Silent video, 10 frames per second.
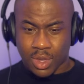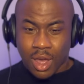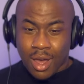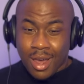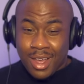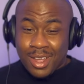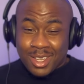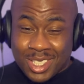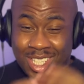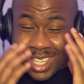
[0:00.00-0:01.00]
She's
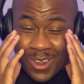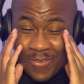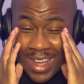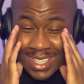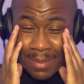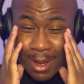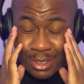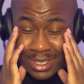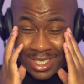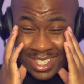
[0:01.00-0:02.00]
gonna find out
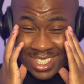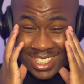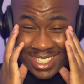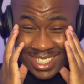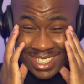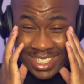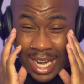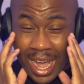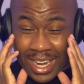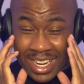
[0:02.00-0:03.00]
about
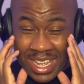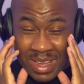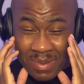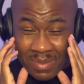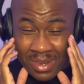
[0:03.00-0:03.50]
Jon and